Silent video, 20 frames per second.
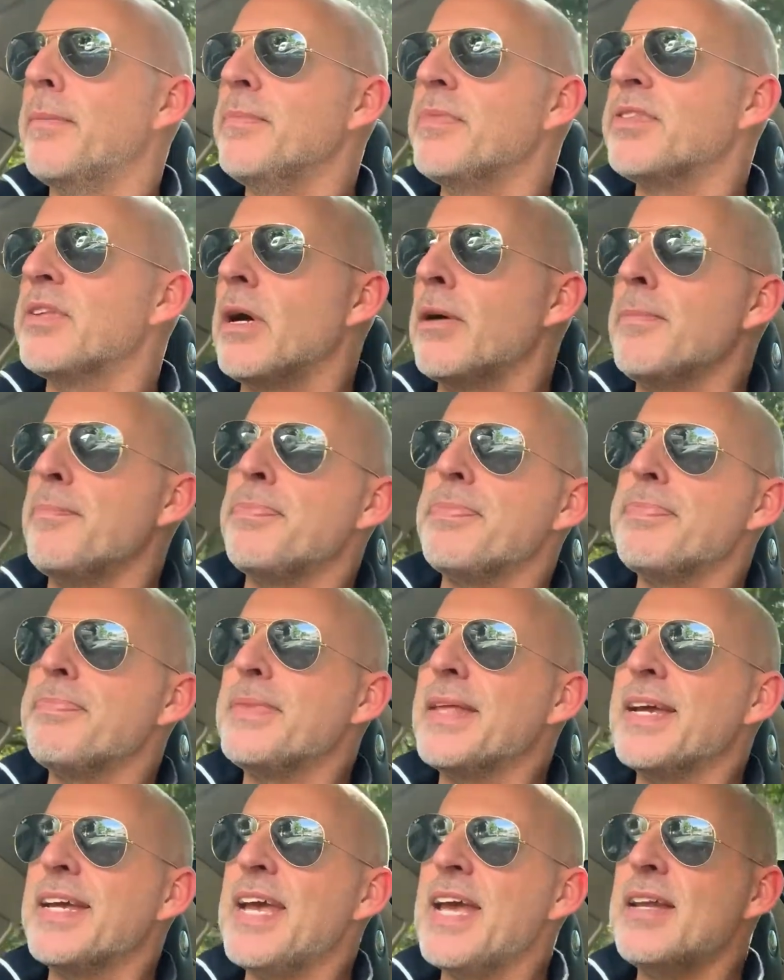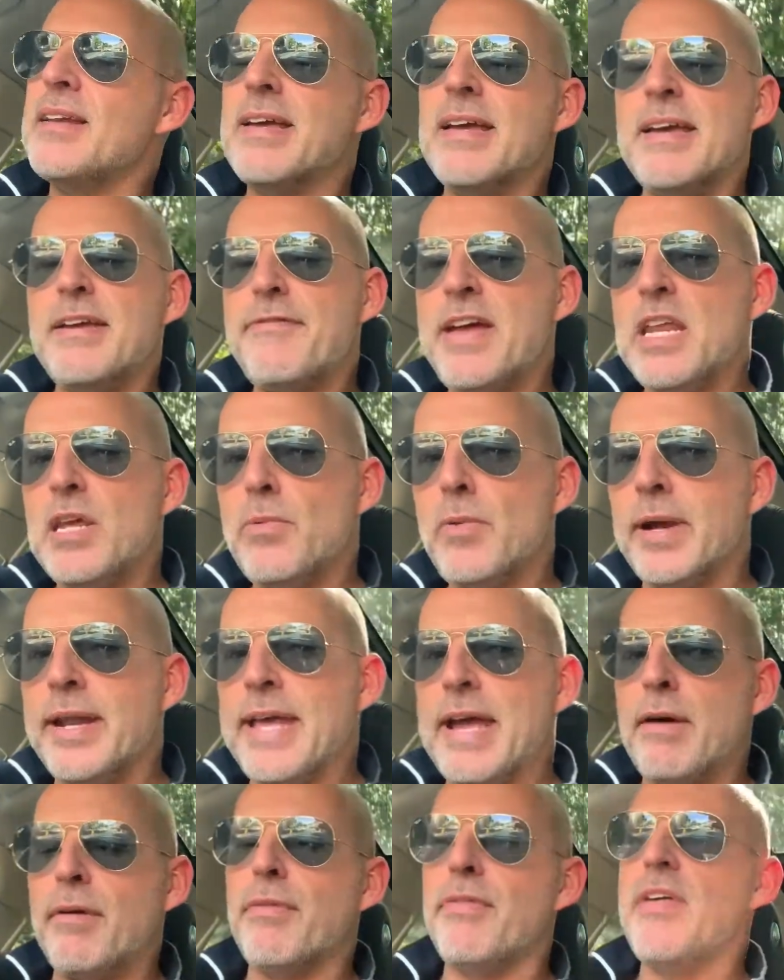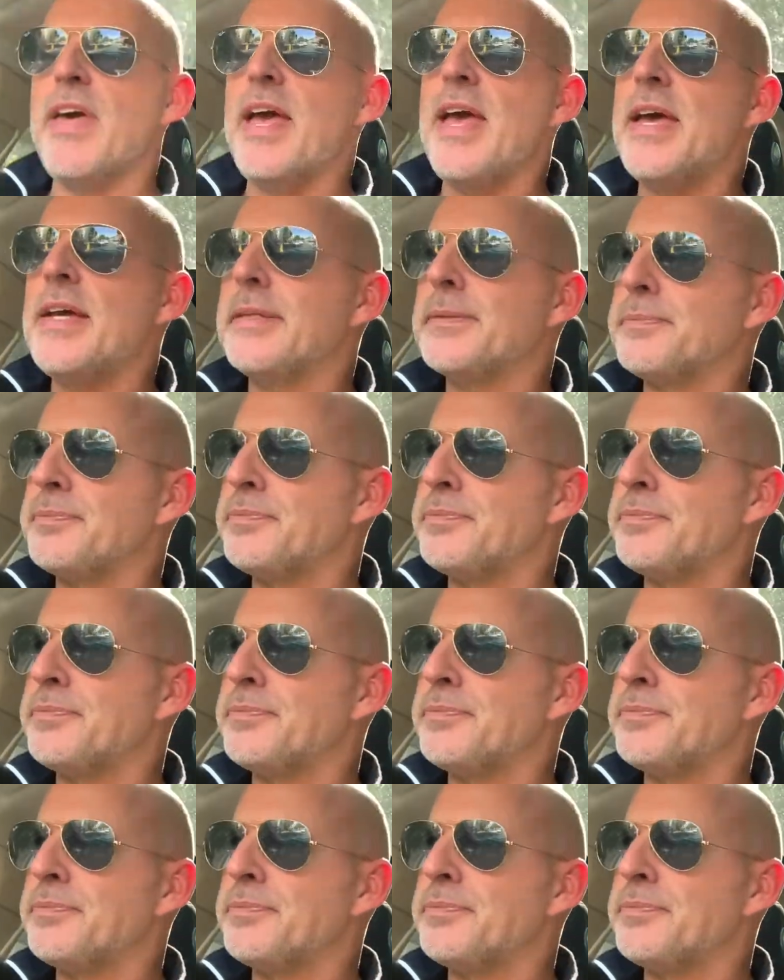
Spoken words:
So again, if anyone out there